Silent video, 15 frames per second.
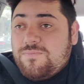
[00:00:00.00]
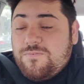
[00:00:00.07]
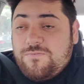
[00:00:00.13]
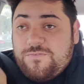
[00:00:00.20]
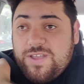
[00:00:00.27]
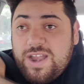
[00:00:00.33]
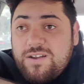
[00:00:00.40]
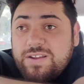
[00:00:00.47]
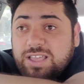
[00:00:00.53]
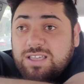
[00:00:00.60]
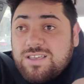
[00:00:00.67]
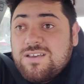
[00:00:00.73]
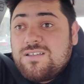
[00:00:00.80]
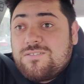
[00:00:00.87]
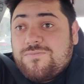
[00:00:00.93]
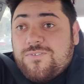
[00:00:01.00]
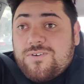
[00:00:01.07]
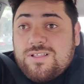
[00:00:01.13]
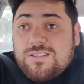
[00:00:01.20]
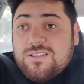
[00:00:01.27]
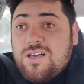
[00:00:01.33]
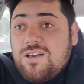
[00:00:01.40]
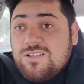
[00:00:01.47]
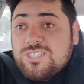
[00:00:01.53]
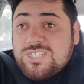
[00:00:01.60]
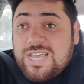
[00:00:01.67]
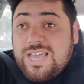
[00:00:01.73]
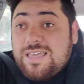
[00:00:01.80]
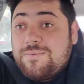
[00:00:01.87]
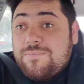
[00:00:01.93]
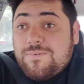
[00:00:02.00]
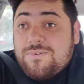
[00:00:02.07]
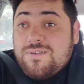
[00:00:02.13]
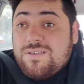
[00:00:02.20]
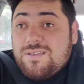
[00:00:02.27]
very good for a long time,